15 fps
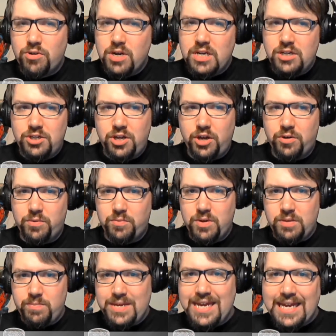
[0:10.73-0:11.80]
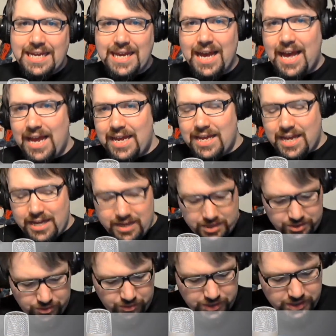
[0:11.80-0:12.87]
Morning Show with me. Hi, how
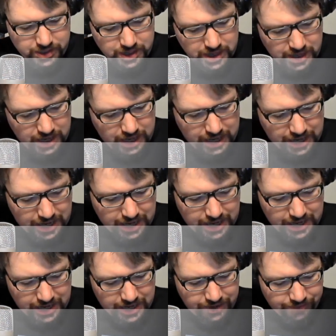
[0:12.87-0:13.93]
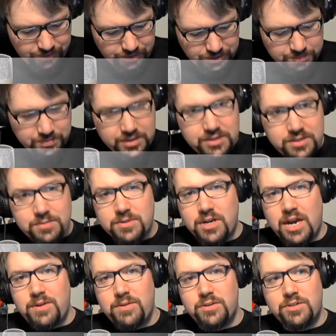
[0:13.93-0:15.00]
you doing? Uh, and of course, please
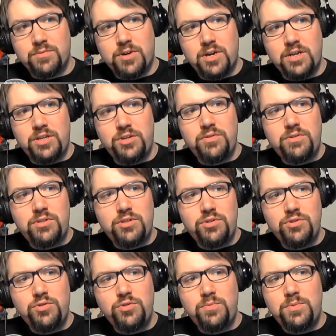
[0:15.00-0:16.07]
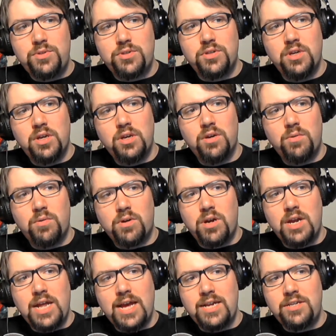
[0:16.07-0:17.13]
subscribe to us. We're on YouTube's,
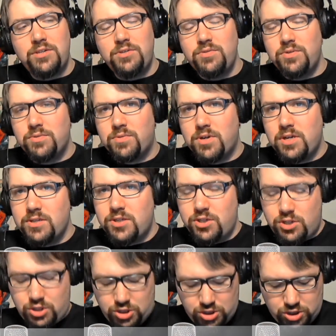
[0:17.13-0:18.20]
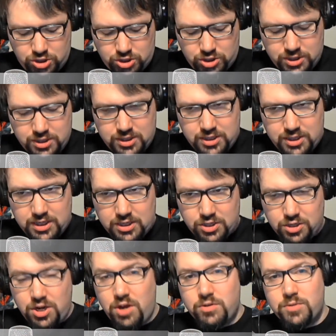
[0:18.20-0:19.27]
we're on iTunes, we're on
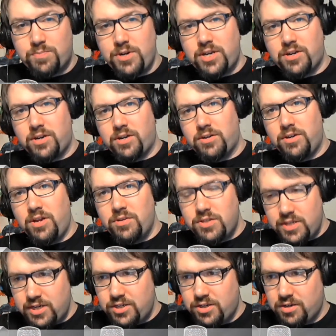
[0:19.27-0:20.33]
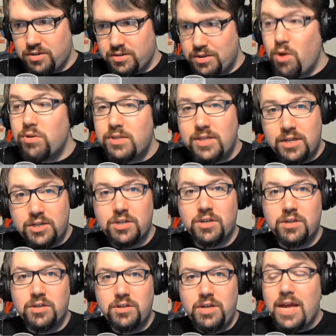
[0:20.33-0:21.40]
Stitcher. No, Spreaker. No, Stitcher. No,
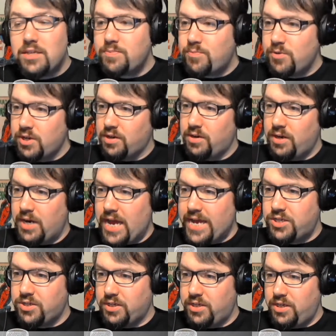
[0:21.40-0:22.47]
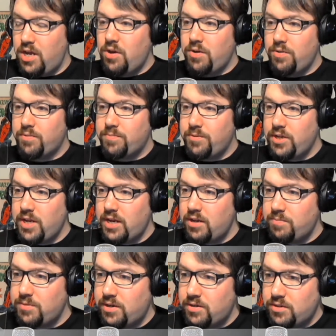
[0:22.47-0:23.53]
Stitcher. And Spreaker, actually. No, we're putting that
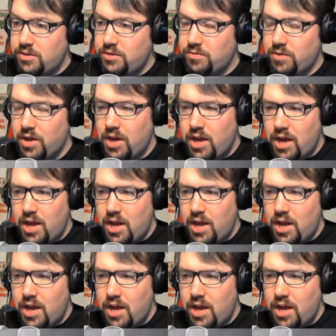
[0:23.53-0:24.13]
up there too.